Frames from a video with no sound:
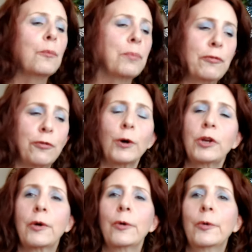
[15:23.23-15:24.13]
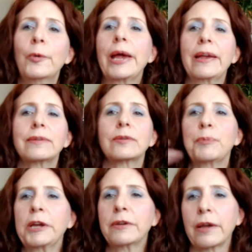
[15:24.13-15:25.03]
before you go and
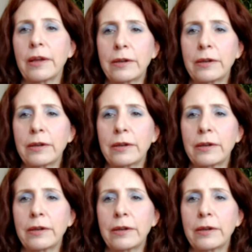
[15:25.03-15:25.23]
spend a